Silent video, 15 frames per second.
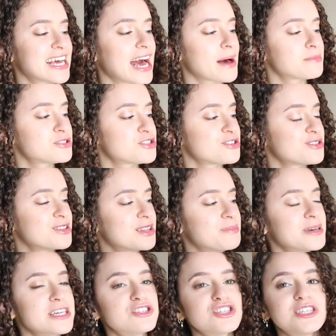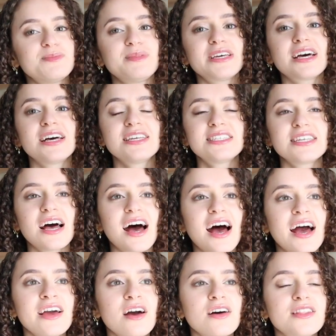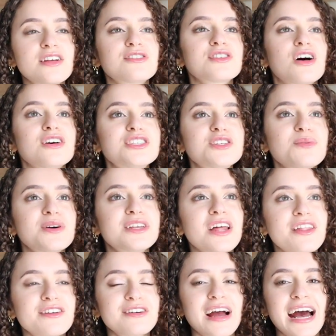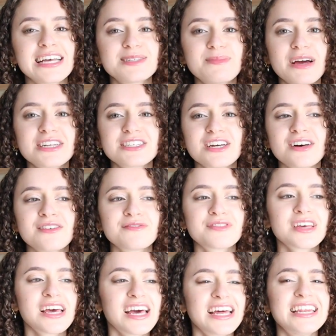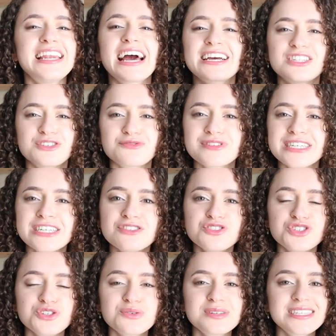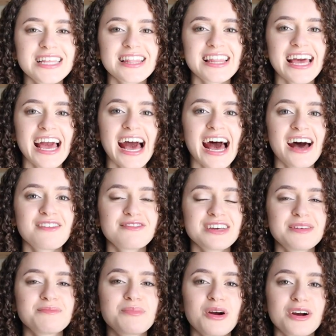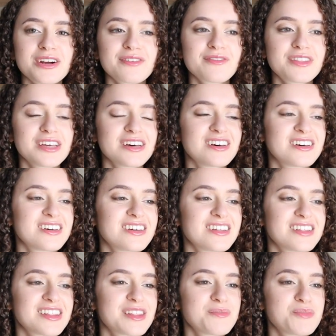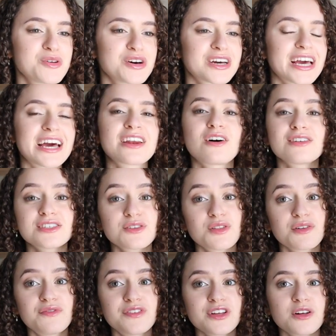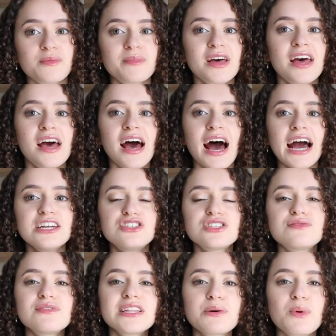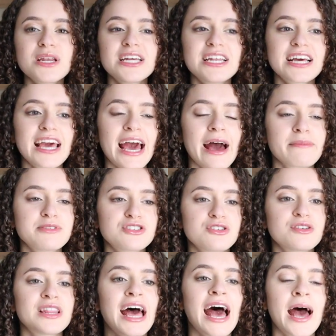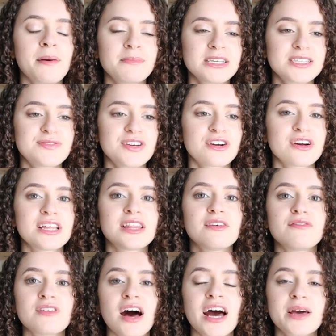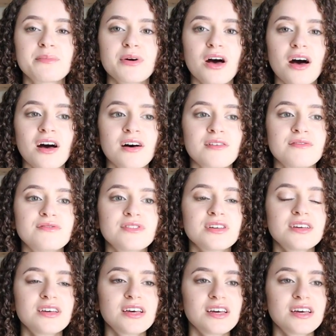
capture the peaches because there's also another aspect of nectarine juice that they have in part of the book and also the film. I just really wanted to capture the atmosphere and the vibe of